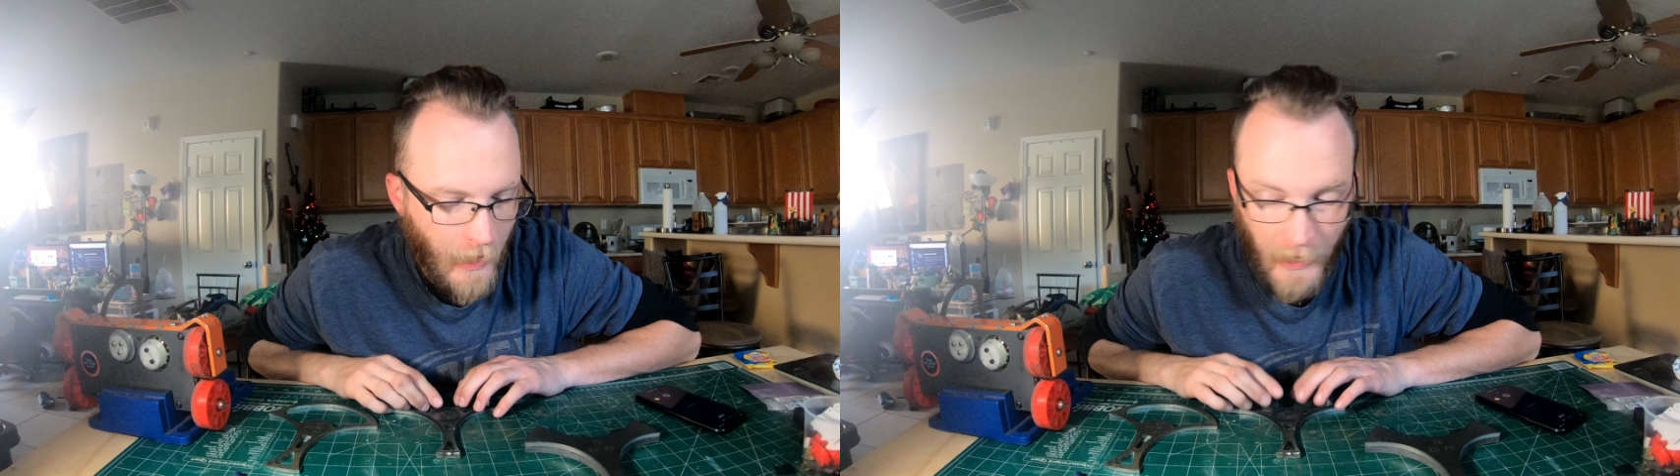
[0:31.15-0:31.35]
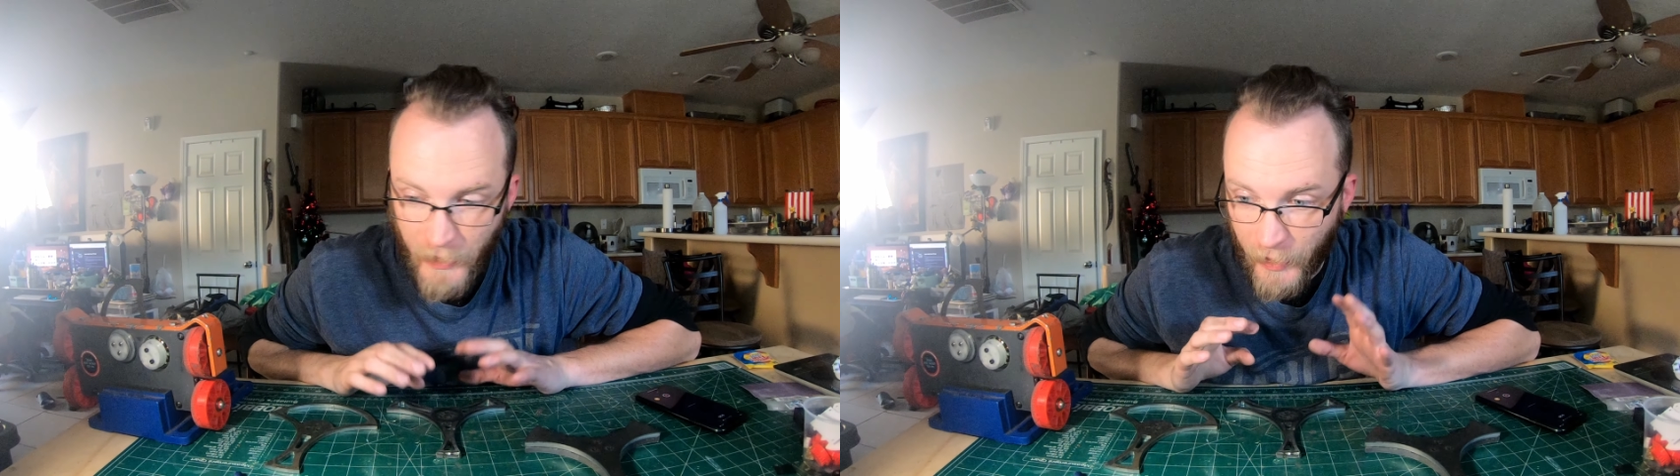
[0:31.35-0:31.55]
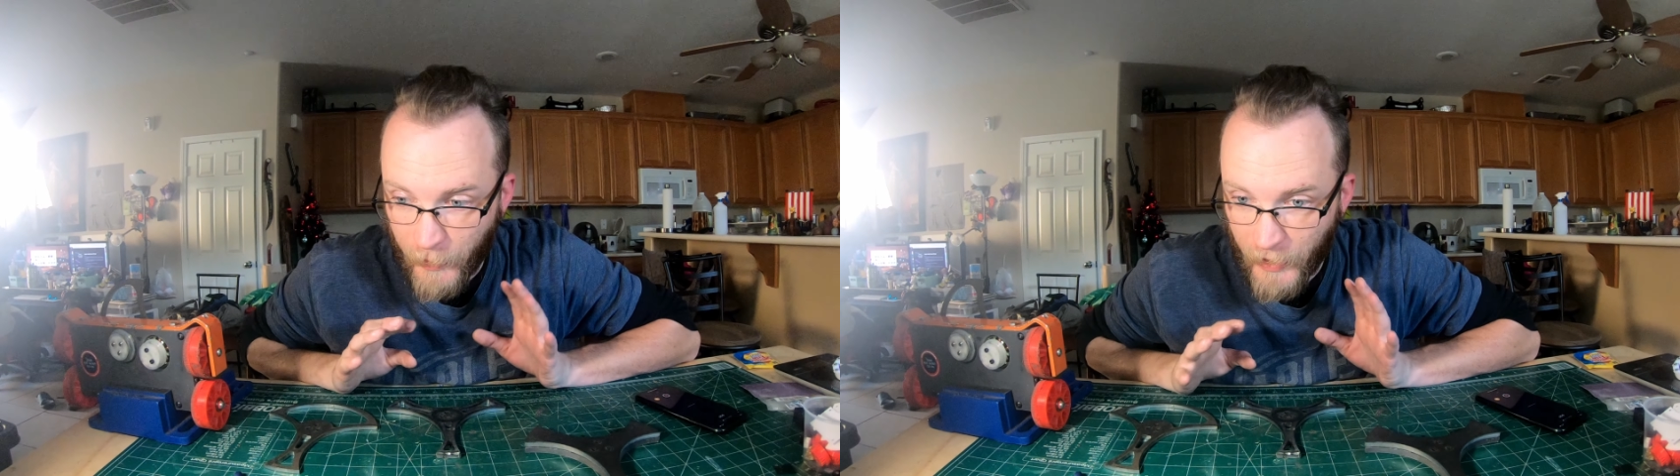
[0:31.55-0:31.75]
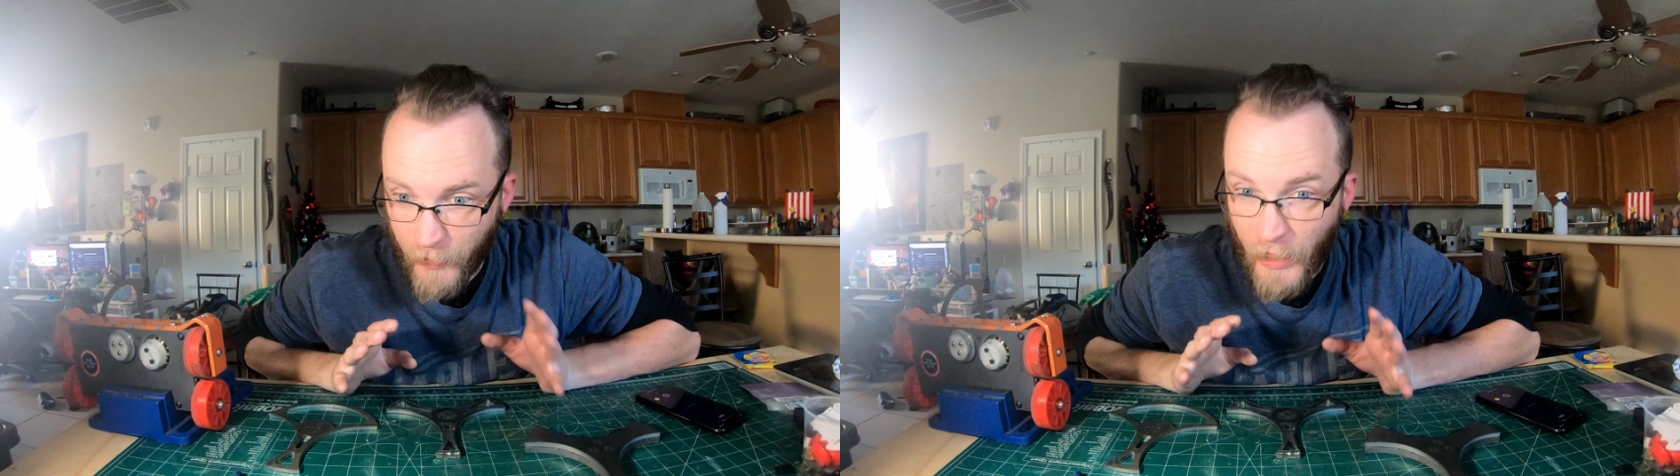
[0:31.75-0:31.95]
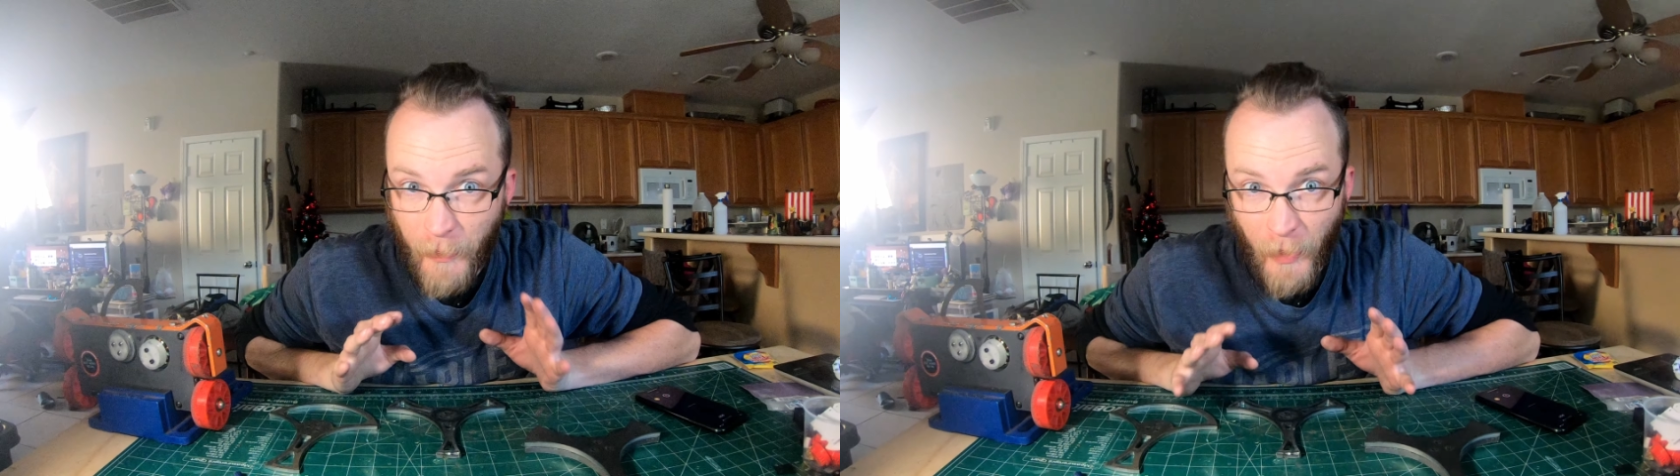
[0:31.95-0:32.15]
kind of talking about
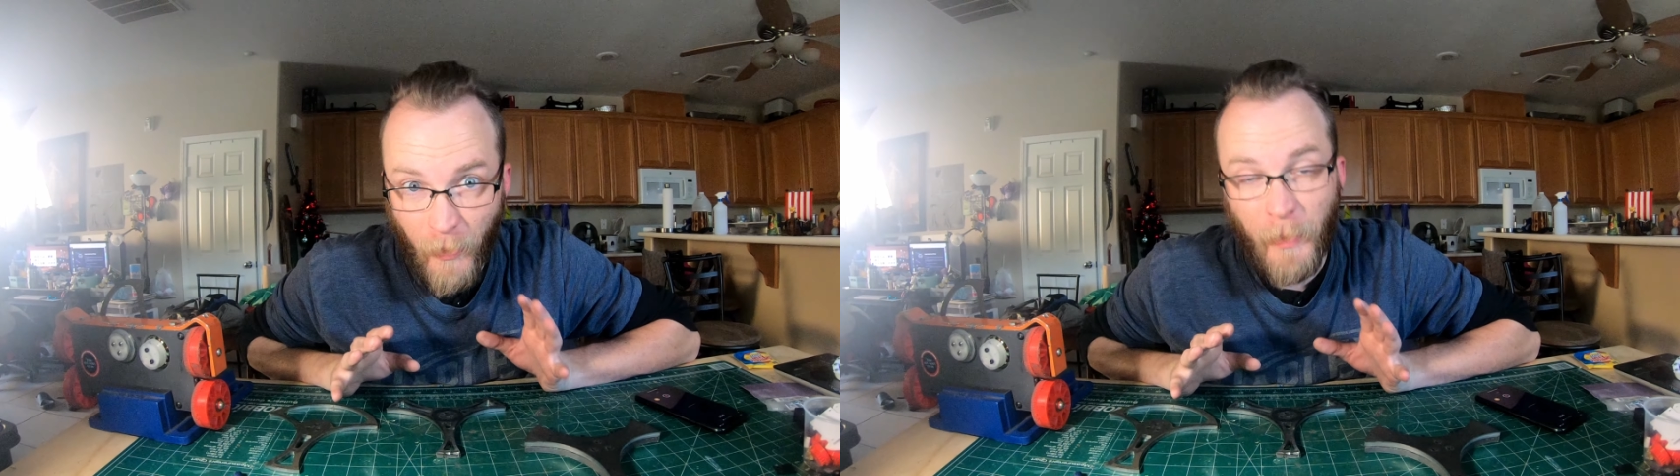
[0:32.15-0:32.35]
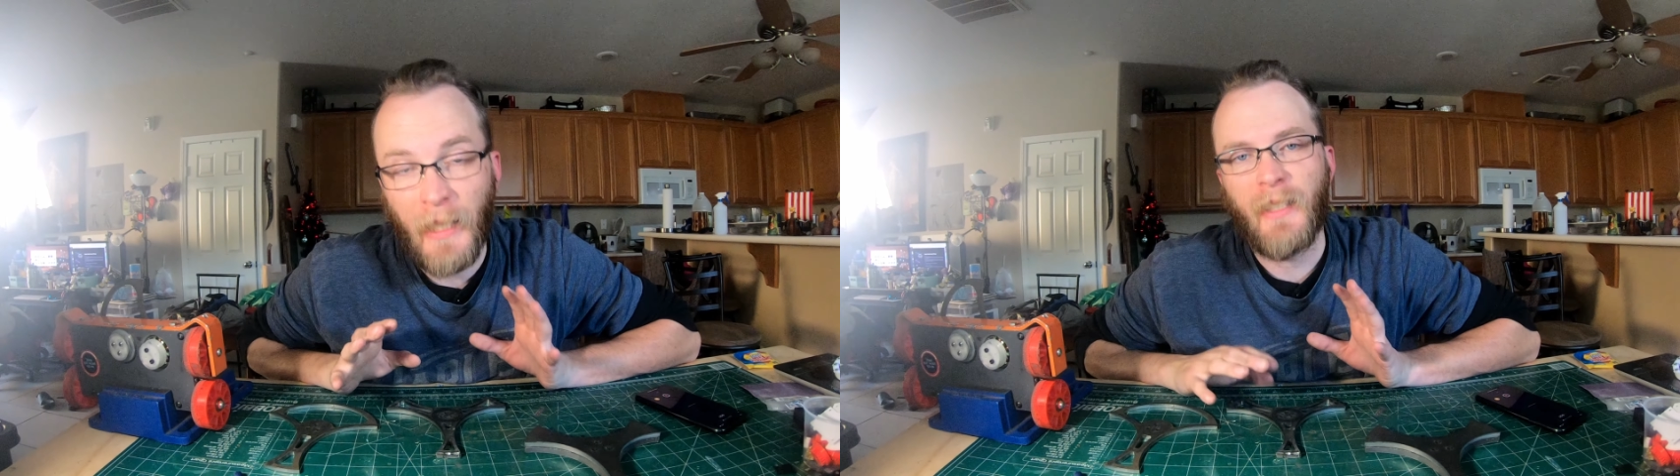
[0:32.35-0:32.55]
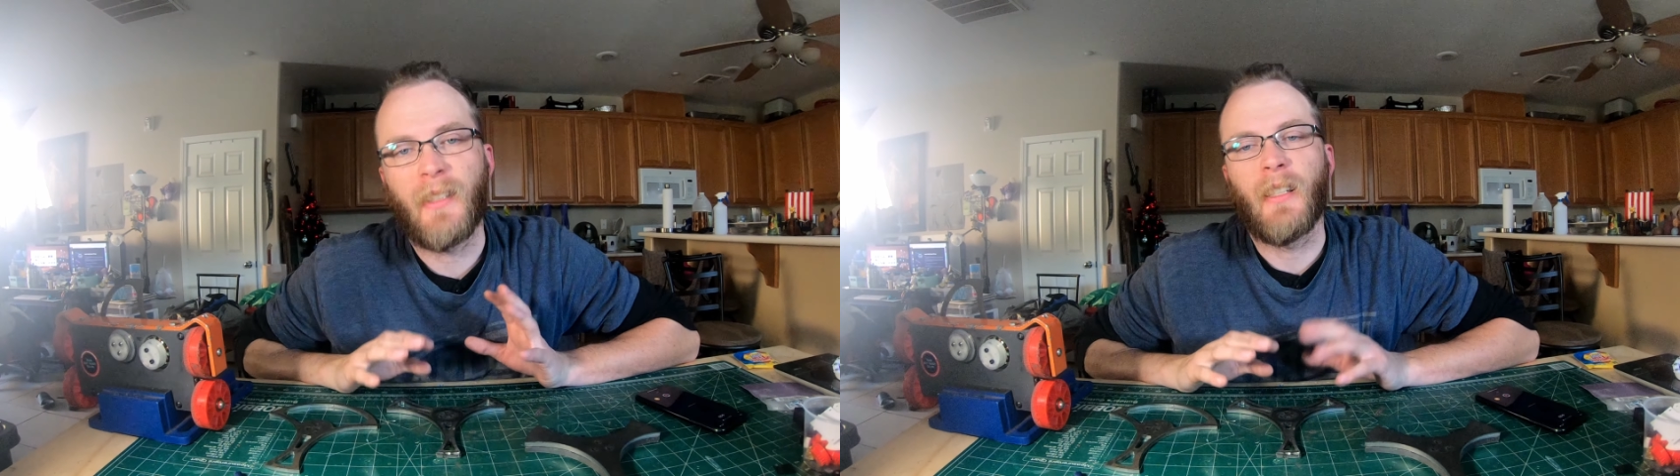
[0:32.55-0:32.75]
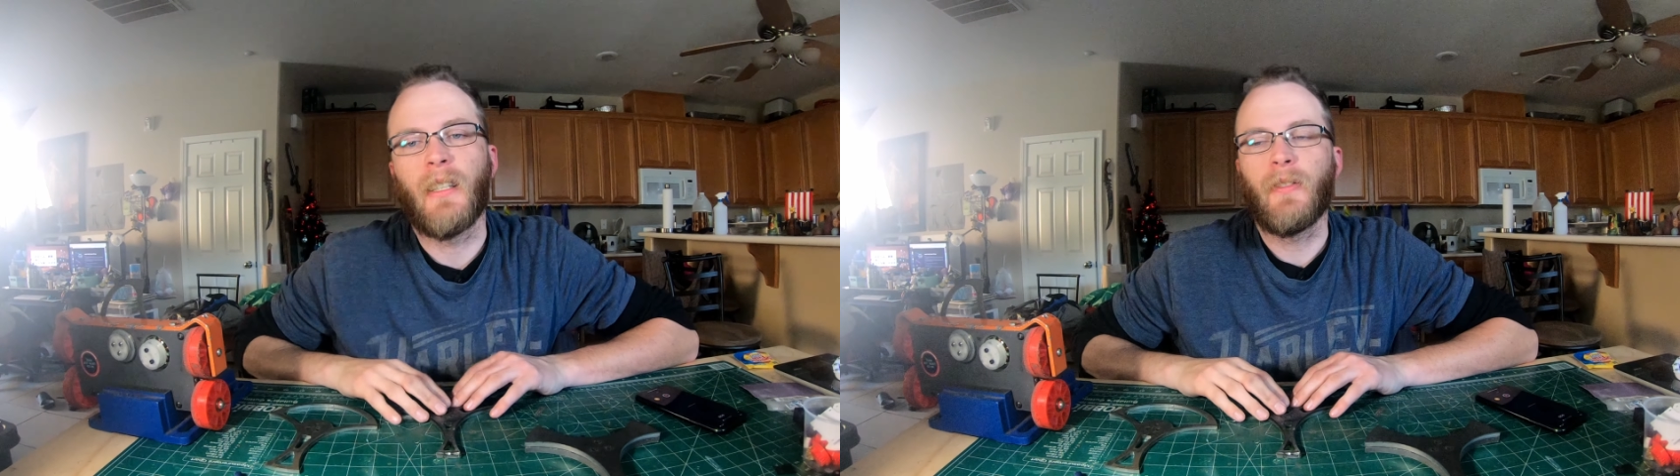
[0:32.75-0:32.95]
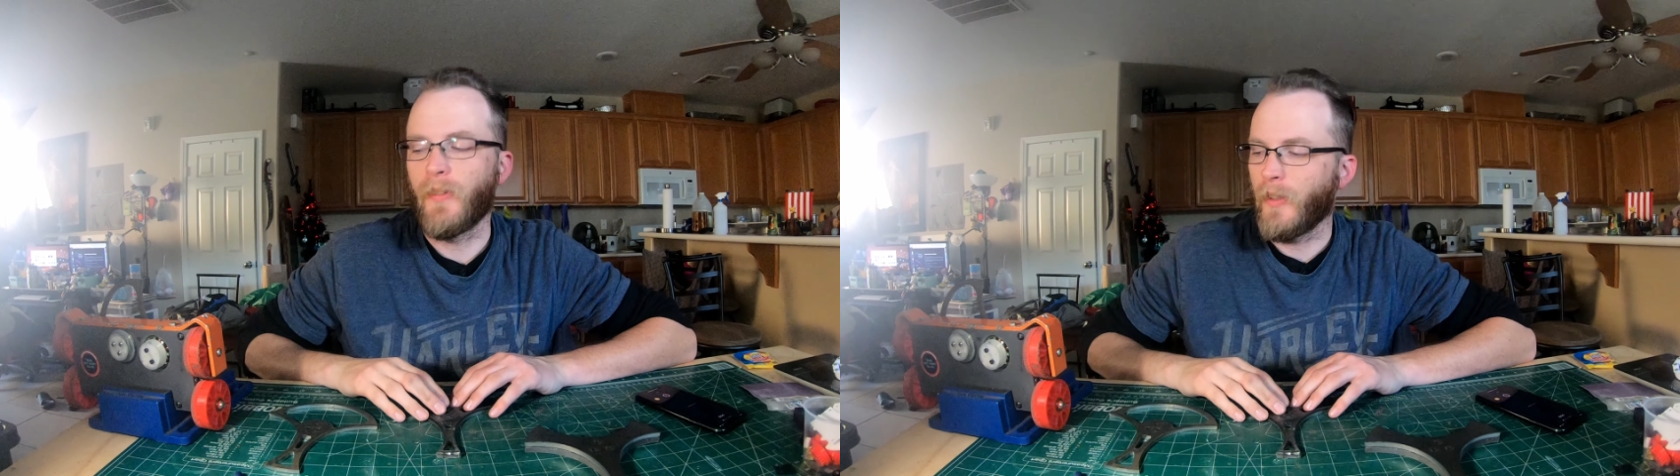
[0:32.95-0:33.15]
some combat robot
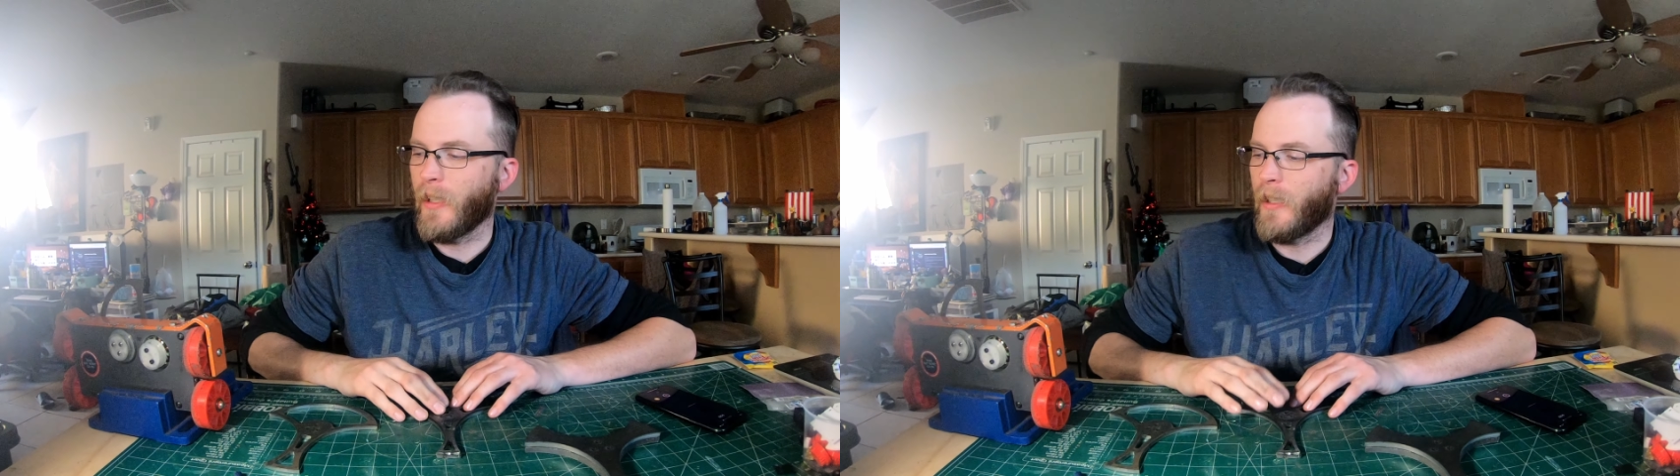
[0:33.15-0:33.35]
stuff,